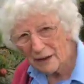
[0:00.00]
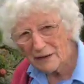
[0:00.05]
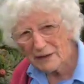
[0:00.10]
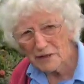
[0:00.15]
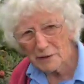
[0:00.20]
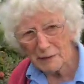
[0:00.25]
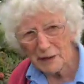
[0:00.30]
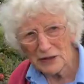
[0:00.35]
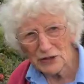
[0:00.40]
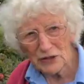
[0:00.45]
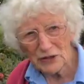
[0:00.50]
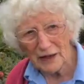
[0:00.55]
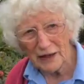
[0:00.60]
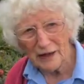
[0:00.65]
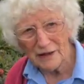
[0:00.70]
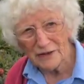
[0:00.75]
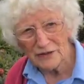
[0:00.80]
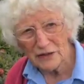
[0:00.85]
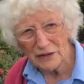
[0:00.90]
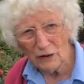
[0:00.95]
had
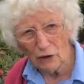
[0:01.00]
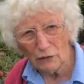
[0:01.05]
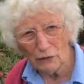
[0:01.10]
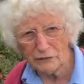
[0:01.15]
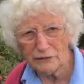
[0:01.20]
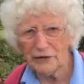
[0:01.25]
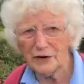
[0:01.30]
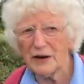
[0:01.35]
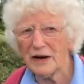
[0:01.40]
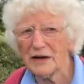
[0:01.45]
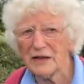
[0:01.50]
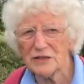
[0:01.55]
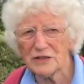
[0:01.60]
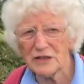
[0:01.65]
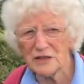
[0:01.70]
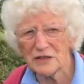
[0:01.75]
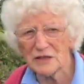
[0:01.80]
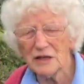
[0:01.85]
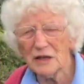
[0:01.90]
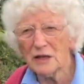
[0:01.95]
specialised in old
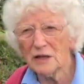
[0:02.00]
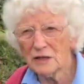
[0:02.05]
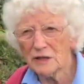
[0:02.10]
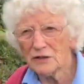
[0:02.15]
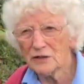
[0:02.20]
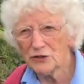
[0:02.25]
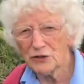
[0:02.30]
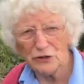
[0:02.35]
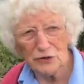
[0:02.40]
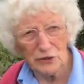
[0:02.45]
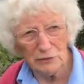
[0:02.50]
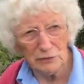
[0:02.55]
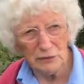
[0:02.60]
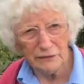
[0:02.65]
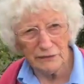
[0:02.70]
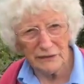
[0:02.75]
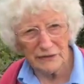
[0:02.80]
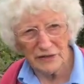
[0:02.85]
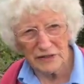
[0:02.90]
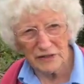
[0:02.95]
varieties suitable
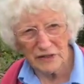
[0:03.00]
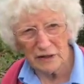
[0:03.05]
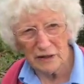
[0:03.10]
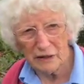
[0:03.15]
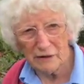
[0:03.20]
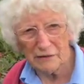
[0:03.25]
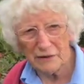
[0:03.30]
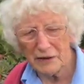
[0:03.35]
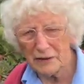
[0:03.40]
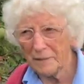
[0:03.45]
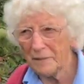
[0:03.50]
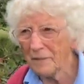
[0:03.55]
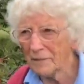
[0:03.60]
for this area.